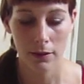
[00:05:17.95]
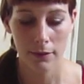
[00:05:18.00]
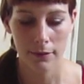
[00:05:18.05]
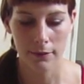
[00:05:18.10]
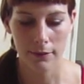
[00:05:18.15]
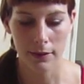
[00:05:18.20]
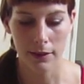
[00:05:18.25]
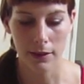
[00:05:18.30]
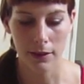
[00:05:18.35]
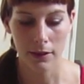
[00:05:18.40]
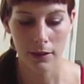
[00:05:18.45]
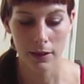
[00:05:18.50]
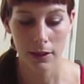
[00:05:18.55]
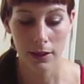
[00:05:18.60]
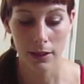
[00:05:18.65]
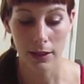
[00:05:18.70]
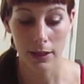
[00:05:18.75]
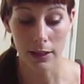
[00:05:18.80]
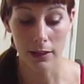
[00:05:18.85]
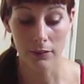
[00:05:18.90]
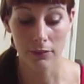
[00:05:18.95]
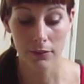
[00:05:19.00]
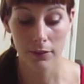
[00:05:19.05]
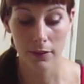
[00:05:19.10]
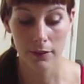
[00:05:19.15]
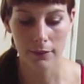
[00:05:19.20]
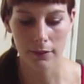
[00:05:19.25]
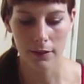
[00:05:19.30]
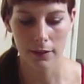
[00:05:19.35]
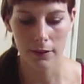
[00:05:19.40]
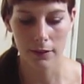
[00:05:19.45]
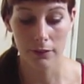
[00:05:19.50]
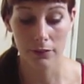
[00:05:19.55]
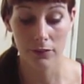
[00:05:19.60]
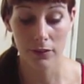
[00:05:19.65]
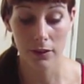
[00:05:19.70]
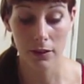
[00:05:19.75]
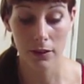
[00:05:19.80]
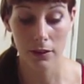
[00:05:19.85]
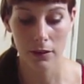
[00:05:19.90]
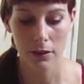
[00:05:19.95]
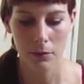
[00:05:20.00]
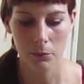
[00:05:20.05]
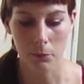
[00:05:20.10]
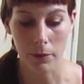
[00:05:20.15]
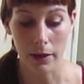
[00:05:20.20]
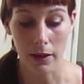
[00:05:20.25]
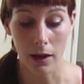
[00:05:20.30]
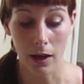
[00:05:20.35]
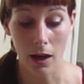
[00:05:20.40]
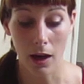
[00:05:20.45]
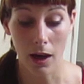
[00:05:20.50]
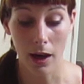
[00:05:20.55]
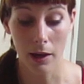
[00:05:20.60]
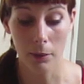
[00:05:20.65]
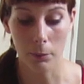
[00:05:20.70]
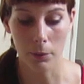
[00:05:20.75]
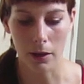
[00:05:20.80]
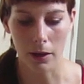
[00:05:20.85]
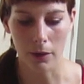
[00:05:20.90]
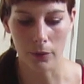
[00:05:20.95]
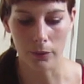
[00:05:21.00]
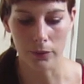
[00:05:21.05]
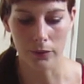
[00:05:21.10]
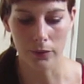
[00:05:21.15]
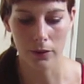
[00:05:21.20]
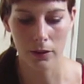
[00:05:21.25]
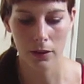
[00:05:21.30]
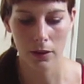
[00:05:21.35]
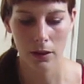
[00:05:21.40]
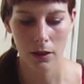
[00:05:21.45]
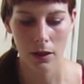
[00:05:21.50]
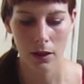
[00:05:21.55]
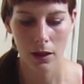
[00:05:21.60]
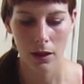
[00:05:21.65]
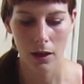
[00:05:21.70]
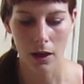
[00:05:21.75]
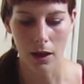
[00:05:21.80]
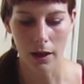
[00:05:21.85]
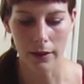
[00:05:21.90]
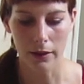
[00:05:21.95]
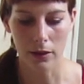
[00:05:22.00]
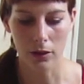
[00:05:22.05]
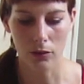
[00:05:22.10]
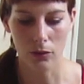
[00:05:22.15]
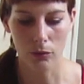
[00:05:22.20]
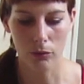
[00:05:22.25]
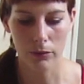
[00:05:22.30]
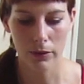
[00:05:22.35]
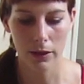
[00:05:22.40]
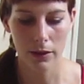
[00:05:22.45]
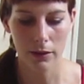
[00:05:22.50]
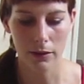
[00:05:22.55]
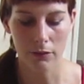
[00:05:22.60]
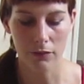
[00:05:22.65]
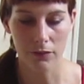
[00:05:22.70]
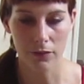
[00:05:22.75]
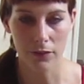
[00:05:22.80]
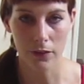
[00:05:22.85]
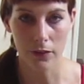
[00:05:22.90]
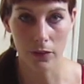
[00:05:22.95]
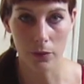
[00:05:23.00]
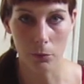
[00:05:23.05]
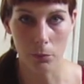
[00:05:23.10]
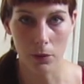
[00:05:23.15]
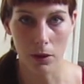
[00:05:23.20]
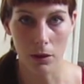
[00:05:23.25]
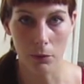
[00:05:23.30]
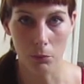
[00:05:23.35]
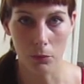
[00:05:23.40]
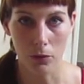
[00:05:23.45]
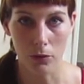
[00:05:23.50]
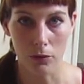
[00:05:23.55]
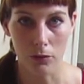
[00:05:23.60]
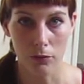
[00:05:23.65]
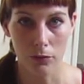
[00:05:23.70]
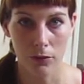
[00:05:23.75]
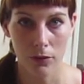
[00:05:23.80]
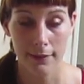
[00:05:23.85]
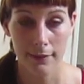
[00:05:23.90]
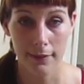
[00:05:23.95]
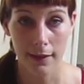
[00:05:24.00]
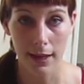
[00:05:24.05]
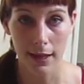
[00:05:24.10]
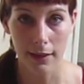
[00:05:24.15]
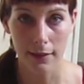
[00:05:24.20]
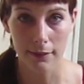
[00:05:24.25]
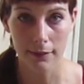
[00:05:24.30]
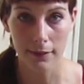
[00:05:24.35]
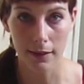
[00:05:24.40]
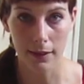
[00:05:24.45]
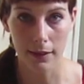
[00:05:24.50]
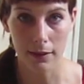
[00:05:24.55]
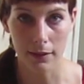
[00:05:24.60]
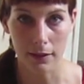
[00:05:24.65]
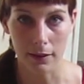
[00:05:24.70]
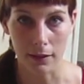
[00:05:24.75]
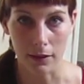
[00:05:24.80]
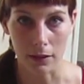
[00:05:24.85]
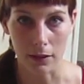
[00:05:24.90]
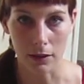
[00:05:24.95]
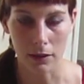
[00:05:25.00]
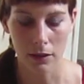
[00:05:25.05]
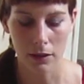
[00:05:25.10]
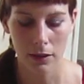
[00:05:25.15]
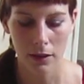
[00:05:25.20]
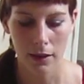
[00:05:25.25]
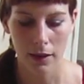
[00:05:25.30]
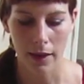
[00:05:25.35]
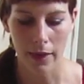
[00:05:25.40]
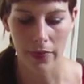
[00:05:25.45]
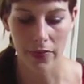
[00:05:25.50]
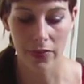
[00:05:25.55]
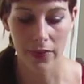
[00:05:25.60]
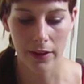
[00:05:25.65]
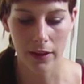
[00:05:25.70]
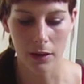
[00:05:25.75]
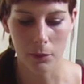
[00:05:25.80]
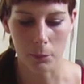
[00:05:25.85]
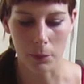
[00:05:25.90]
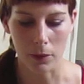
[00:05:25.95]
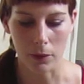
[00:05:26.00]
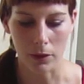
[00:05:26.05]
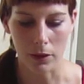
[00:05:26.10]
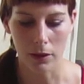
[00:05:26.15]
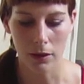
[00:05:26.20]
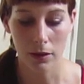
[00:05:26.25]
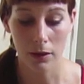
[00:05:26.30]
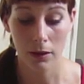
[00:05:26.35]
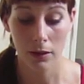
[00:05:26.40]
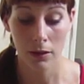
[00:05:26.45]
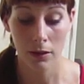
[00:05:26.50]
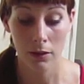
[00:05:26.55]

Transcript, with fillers: See, even as I lifted my eyebrows, I could really feel the ball move. Take a second here and think about it.